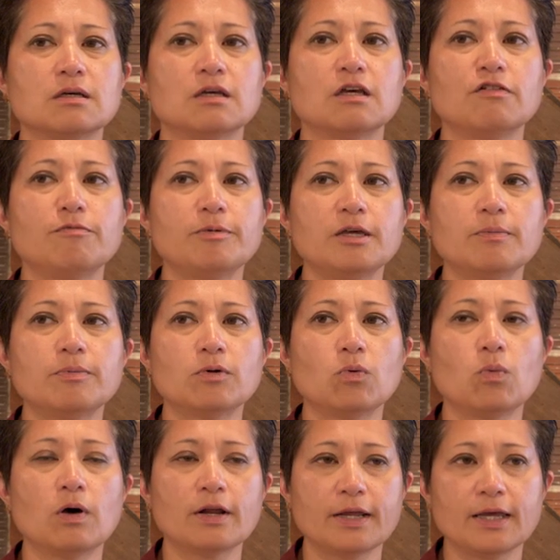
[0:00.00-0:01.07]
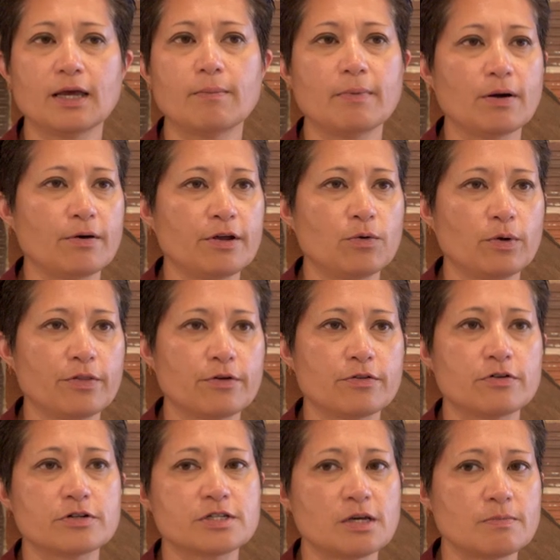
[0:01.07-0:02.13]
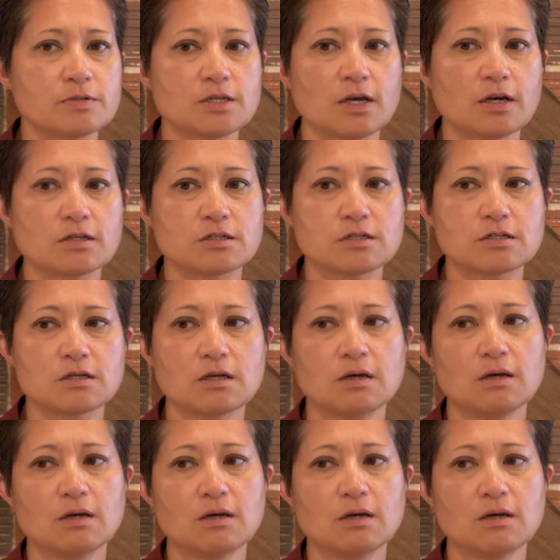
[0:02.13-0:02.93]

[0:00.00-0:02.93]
if people want to get married, whether they're same sex